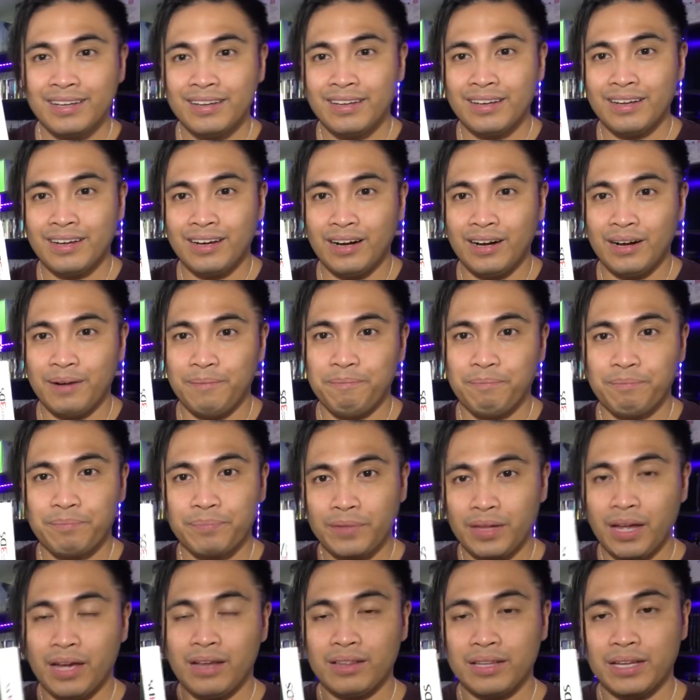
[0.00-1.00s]

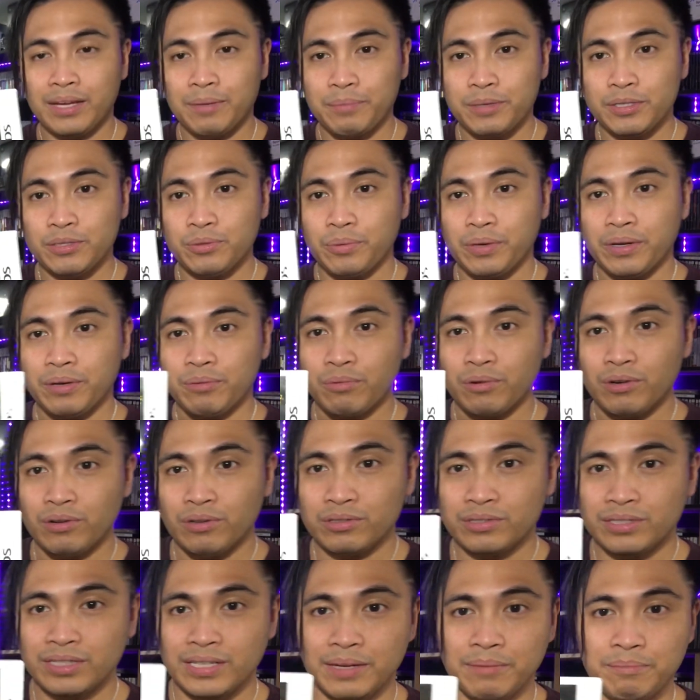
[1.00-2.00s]
A Link Between
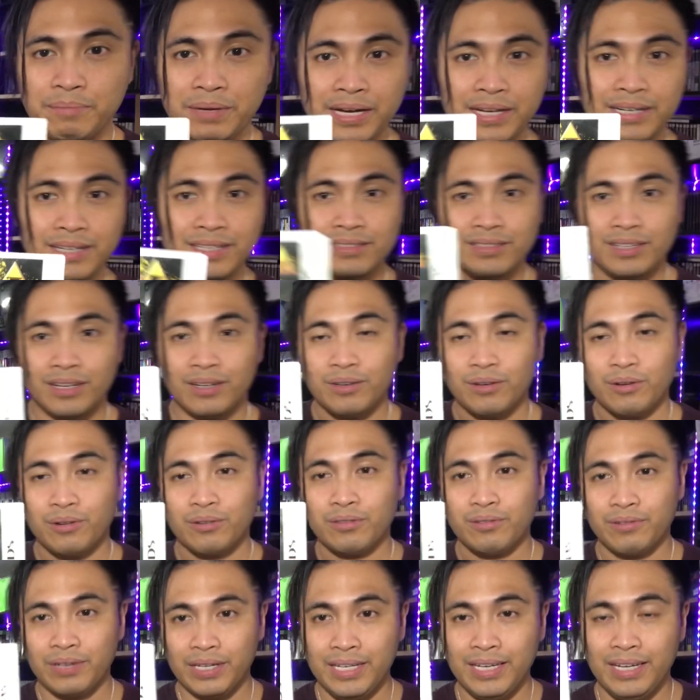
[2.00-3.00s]
Worlds in my Nintendo
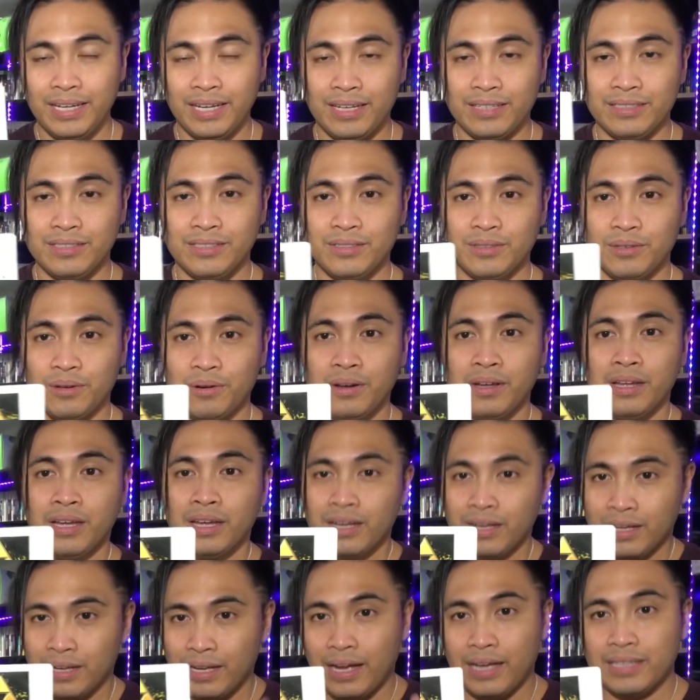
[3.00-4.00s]
3DS. So
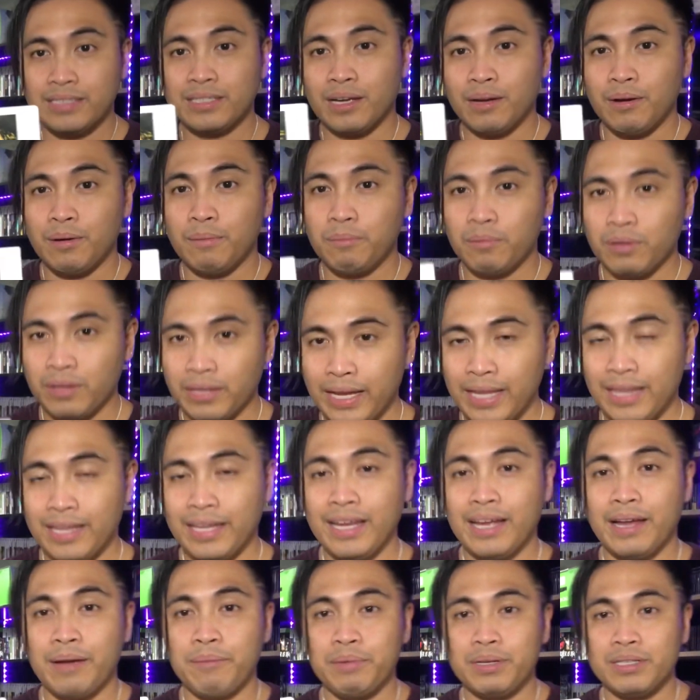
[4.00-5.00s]
guys,
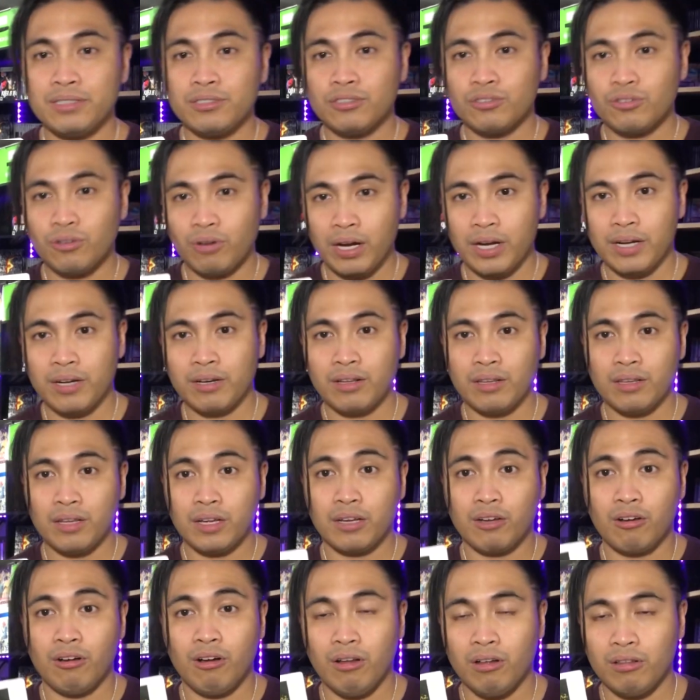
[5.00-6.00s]
lately I've been trying to
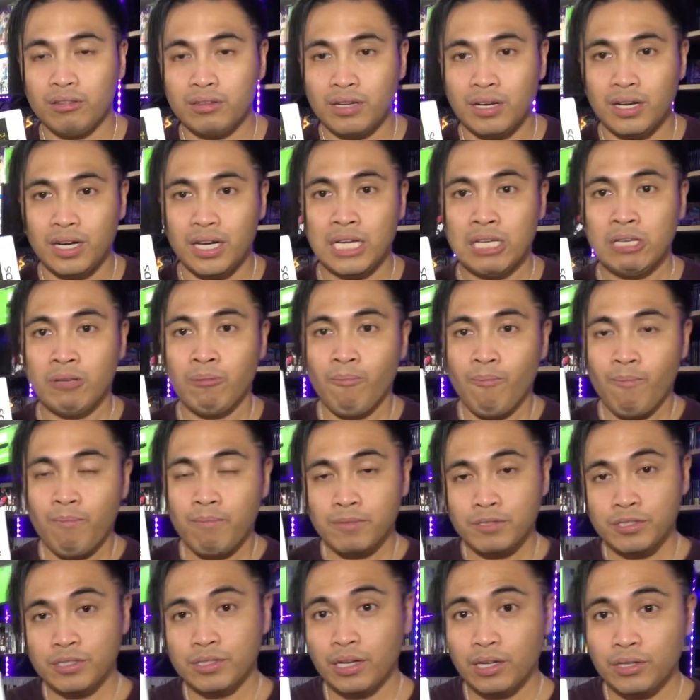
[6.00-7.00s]
collect all the
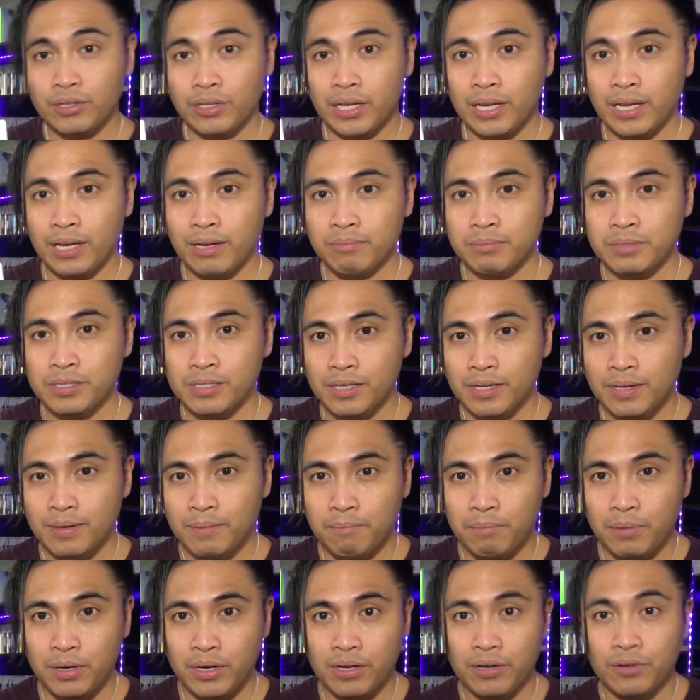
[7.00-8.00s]
Zelda games,
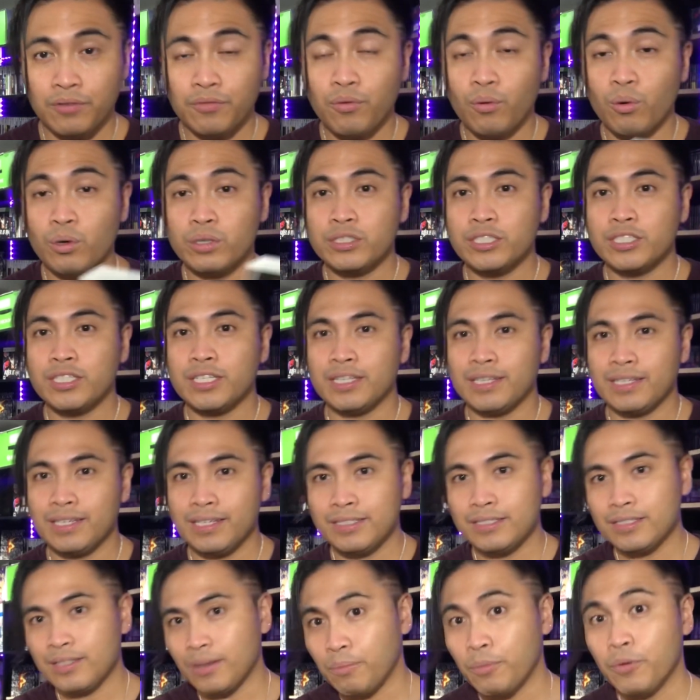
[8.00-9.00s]
but unfortunately
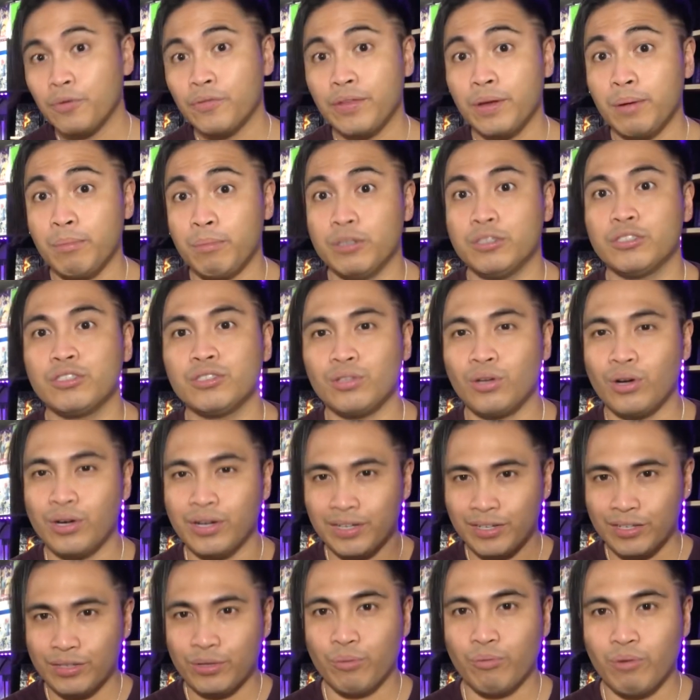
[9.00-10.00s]
some of them are
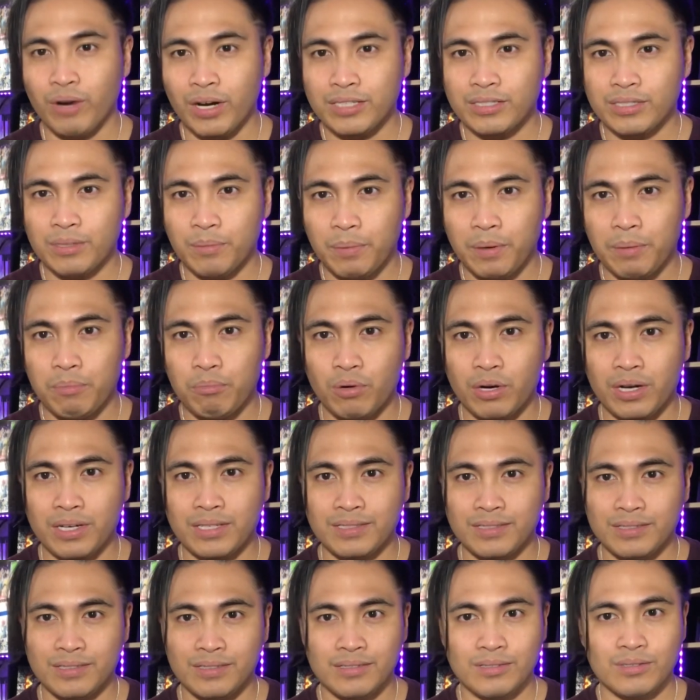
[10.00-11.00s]
starting to rise up in
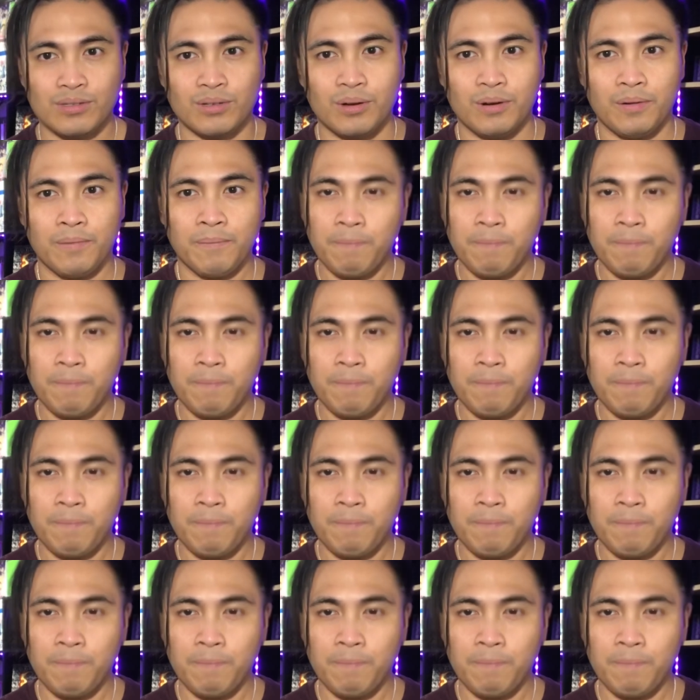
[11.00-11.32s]
prices. So,